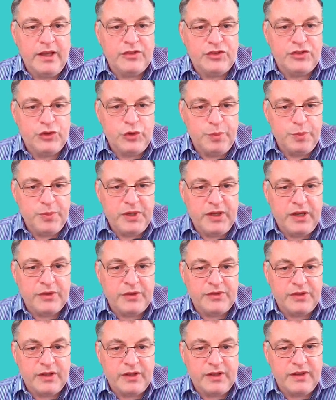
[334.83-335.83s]
It should be
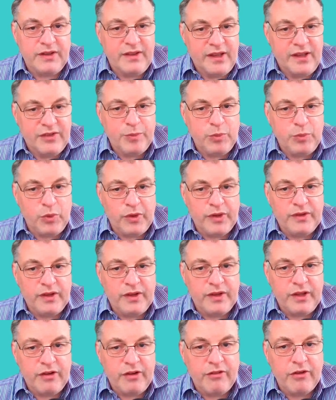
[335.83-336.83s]
noted at this point
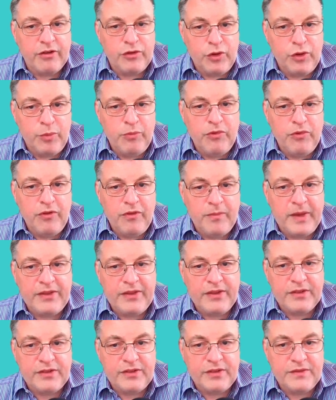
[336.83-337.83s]
that there are a number of
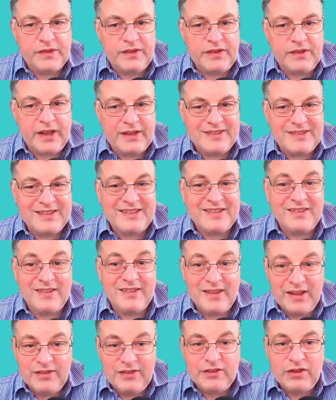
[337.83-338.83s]
methods of
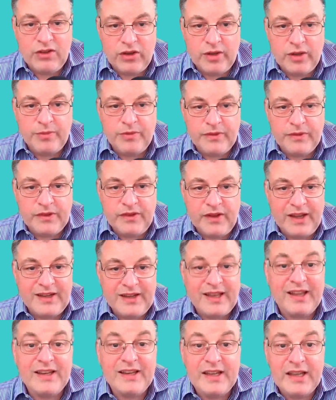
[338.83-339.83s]
detecting this type of
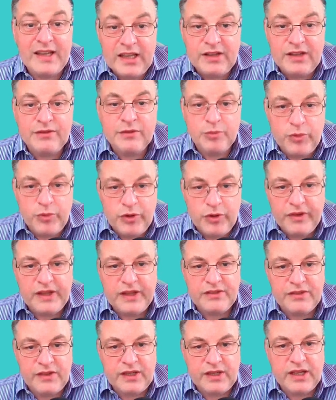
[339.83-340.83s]
attack and even
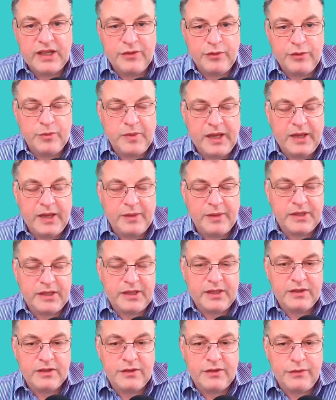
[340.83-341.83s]
preventing it from
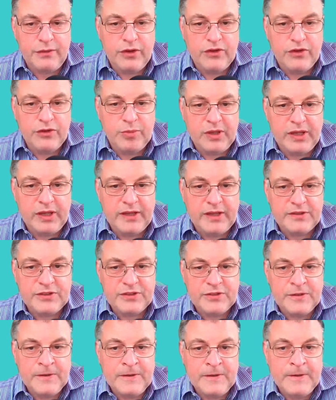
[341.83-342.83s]
happening in the first
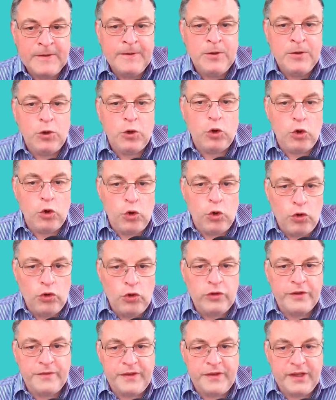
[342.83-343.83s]
place.
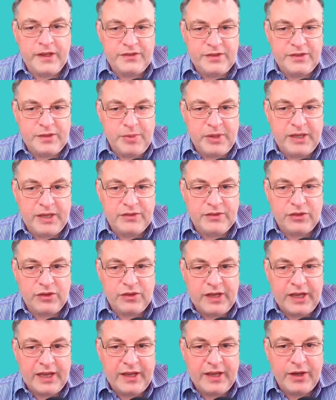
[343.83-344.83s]
All of this depends
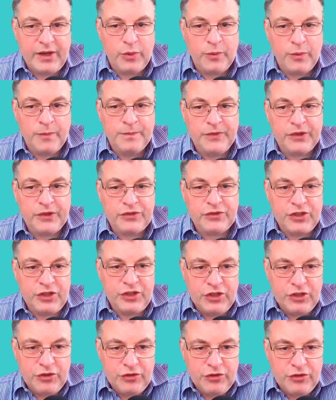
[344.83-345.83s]
on how the
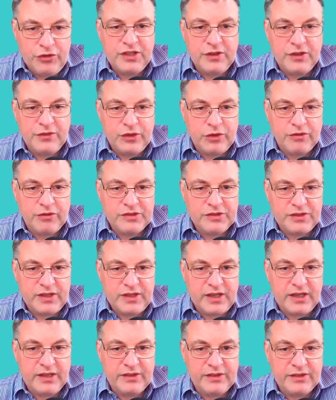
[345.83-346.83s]
security of your
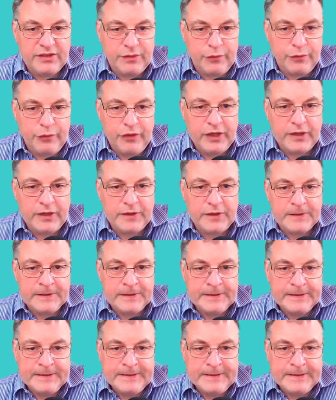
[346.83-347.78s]
estate is configured.